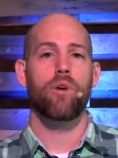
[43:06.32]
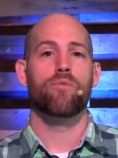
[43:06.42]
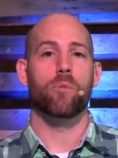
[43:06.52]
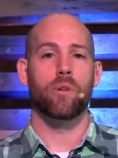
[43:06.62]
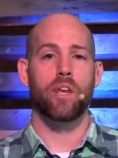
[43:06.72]

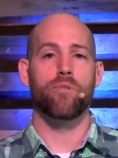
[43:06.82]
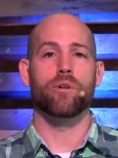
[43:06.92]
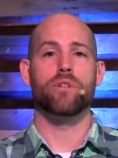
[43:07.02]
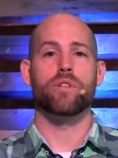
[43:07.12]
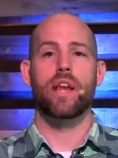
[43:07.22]
For
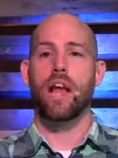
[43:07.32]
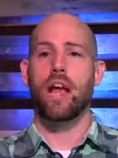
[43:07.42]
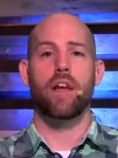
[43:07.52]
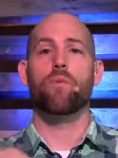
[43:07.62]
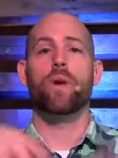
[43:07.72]
believers and,
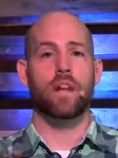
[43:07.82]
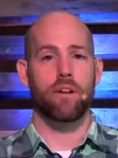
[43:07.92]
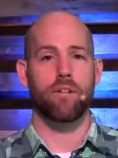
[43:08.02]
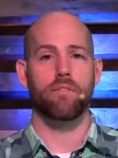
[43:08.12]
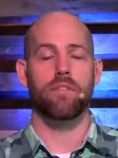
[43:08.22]
and everyone
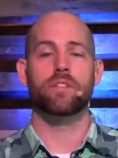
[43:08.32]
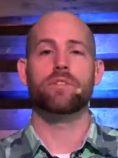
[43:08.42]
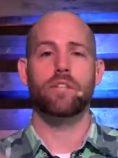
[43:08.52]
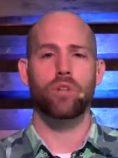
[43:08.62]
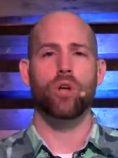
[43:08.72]
here, let's,
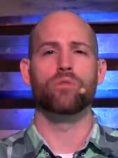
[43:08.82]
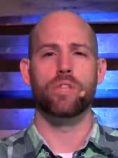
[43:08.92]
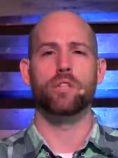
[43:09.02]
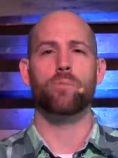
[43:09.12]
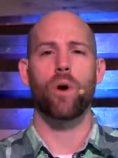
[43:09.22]
let's close in
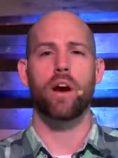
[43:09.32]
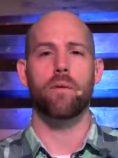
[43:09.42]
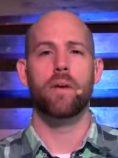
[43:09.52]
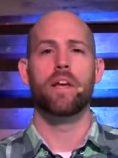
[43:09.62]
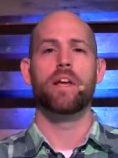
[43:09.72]
this prayer.
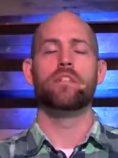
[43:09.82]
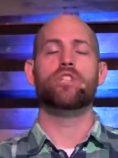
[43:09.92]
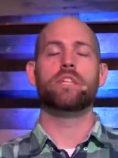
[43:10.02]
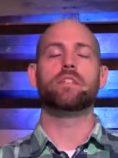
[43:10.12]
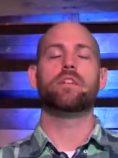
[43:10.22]

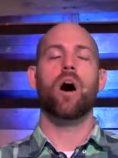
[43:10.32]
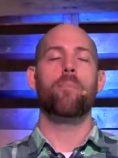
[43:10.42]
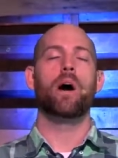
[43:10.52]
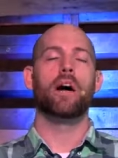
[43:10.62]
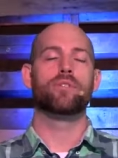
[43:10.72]
Jesus,
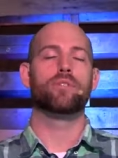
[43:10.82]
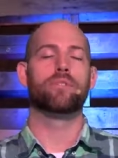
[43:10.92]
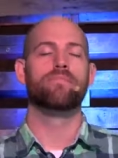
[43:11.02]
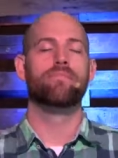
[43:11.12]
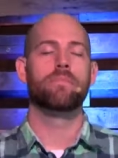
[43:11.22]
help us
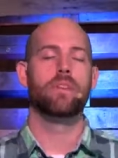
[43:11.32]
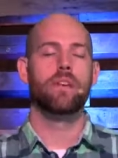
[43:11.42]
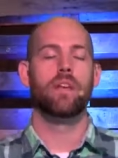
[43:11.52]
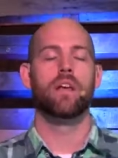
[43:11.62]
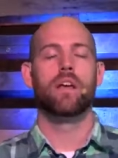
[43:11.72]

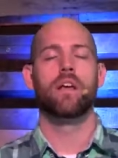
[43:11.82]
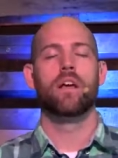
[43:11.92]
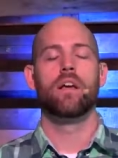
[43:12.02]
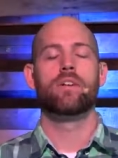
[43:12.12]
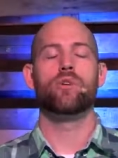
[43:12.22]

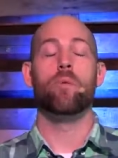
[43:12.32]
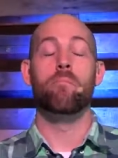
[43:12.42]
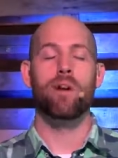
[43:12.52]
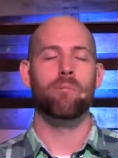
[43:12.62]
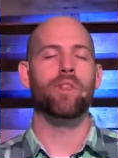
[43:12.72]
to
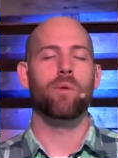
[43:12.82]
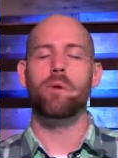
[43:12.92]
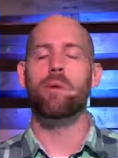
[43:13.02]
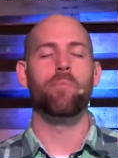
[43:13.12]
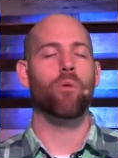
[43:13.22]
remember that
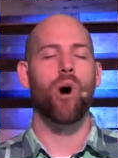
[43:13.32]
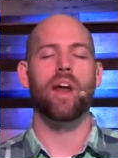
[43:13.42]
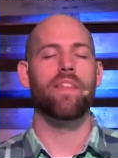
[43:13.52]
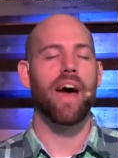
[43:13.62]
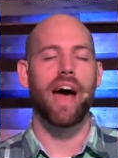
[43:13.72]
we've been brought
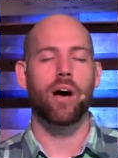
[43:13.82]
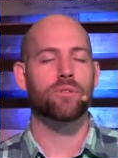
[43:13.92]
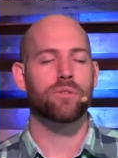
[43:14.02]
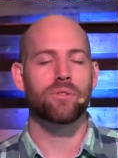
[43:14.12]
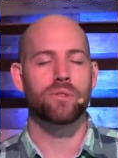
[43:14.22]
in the
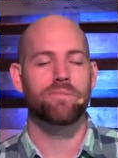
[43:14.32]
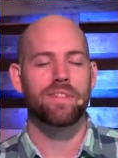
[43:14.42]
house